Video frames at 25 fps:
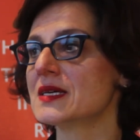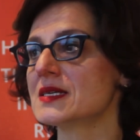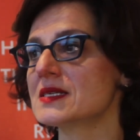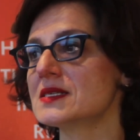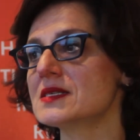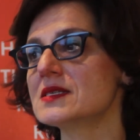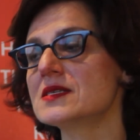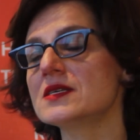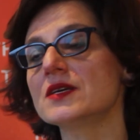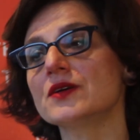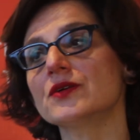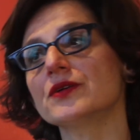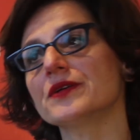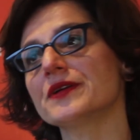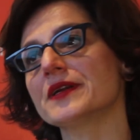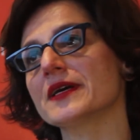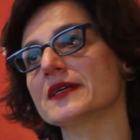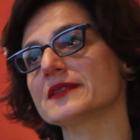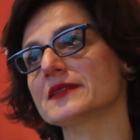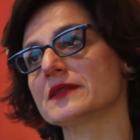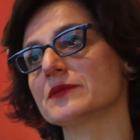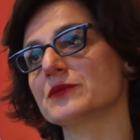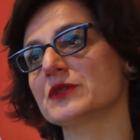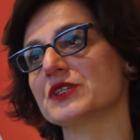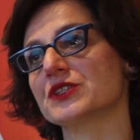Zero
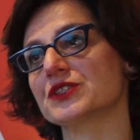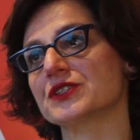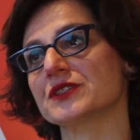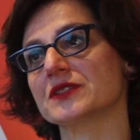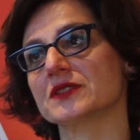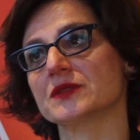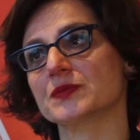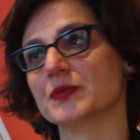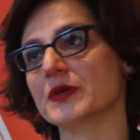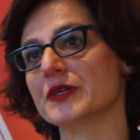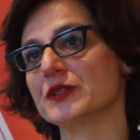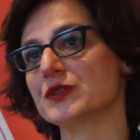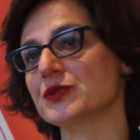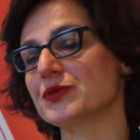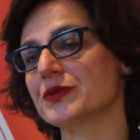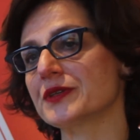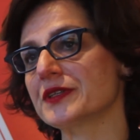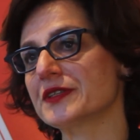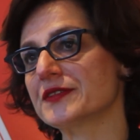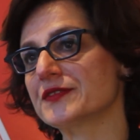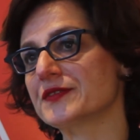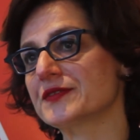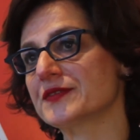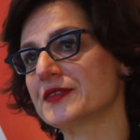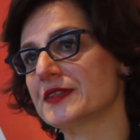net emissions by
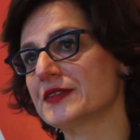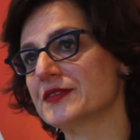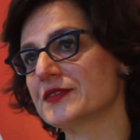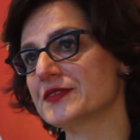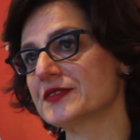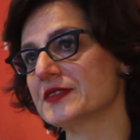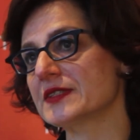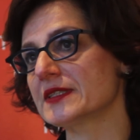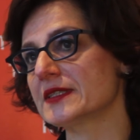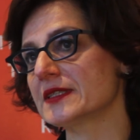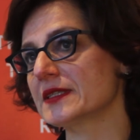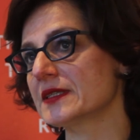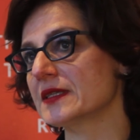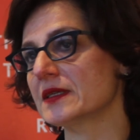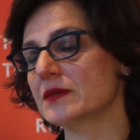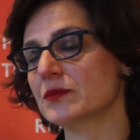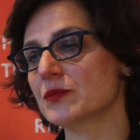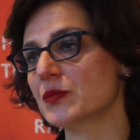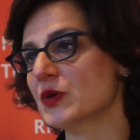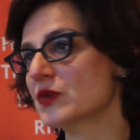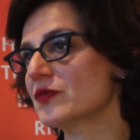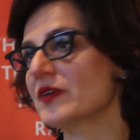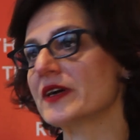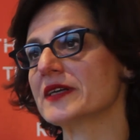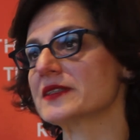2050
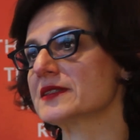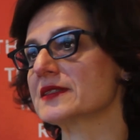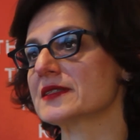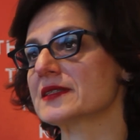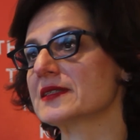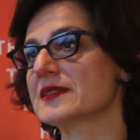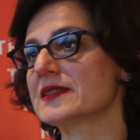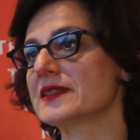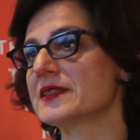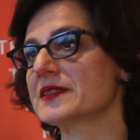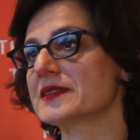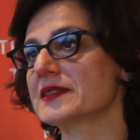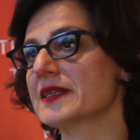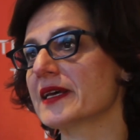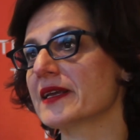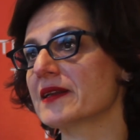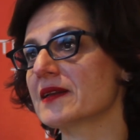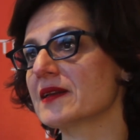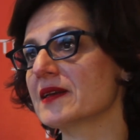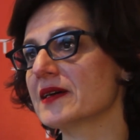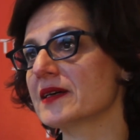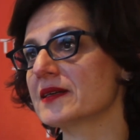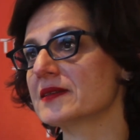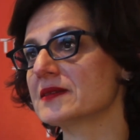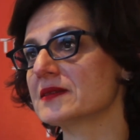provides a clear
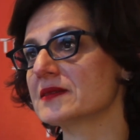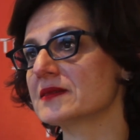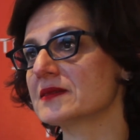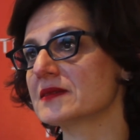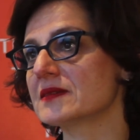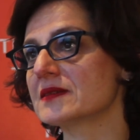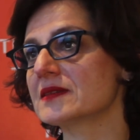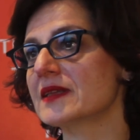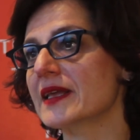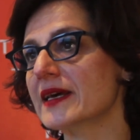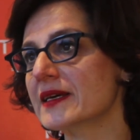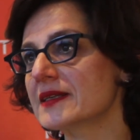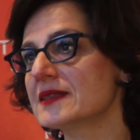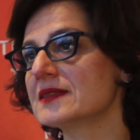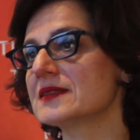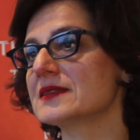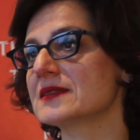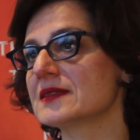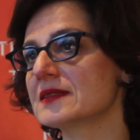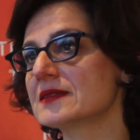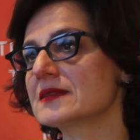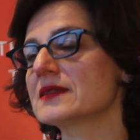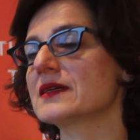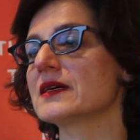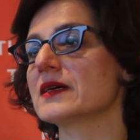deadline. That is
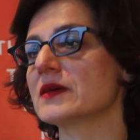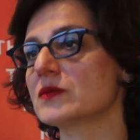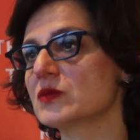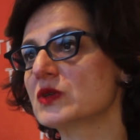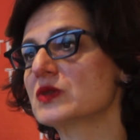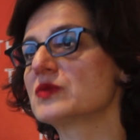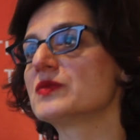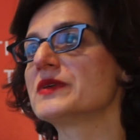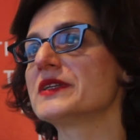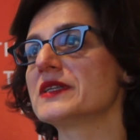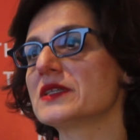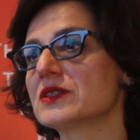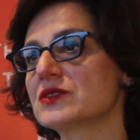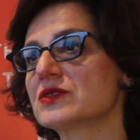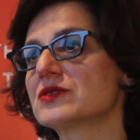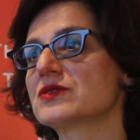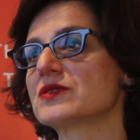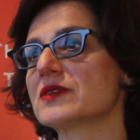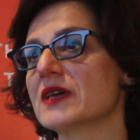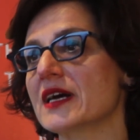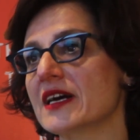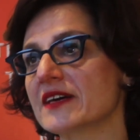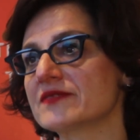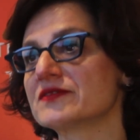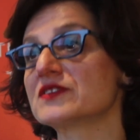the time where we need to
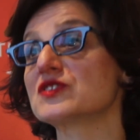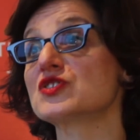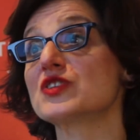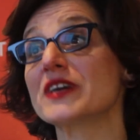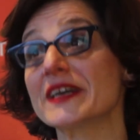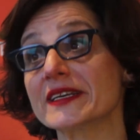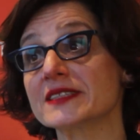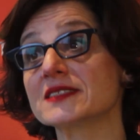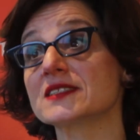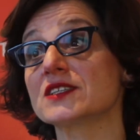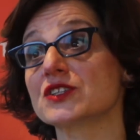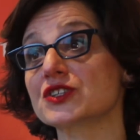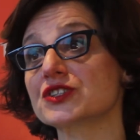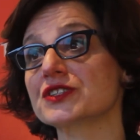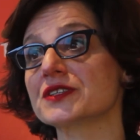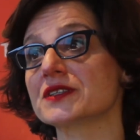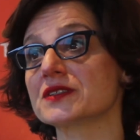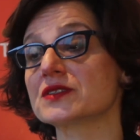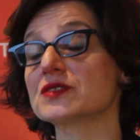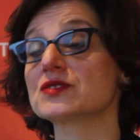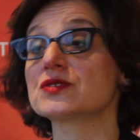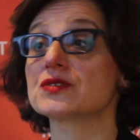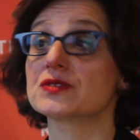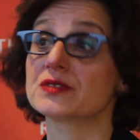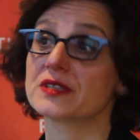have
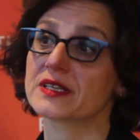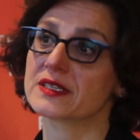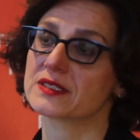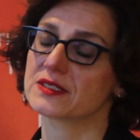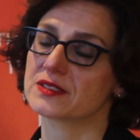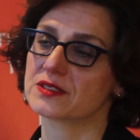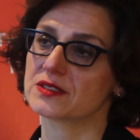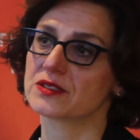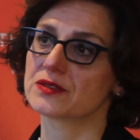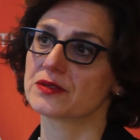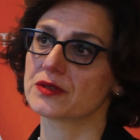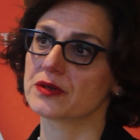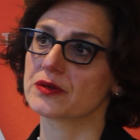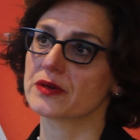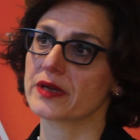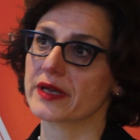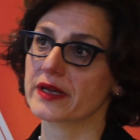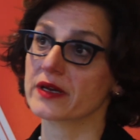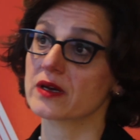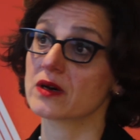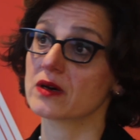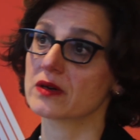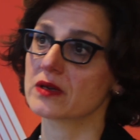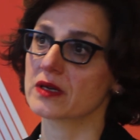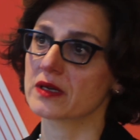transitioned to net zero
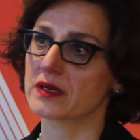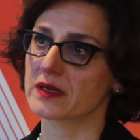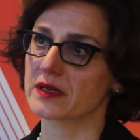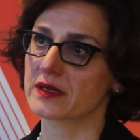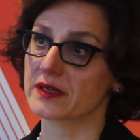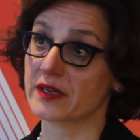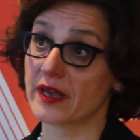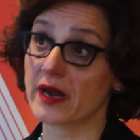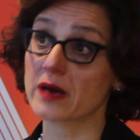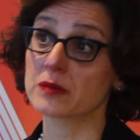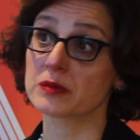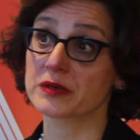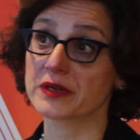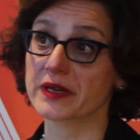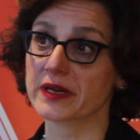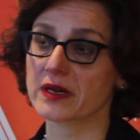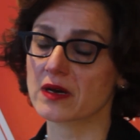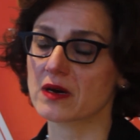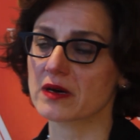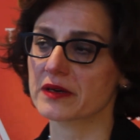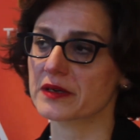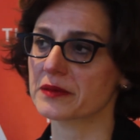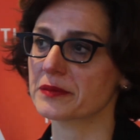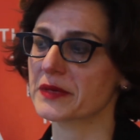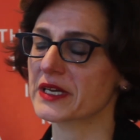carbon
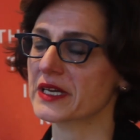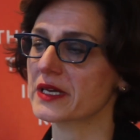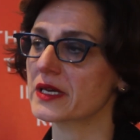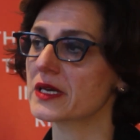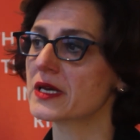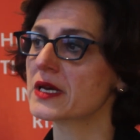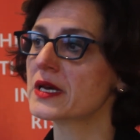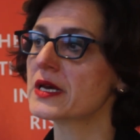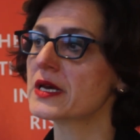economy.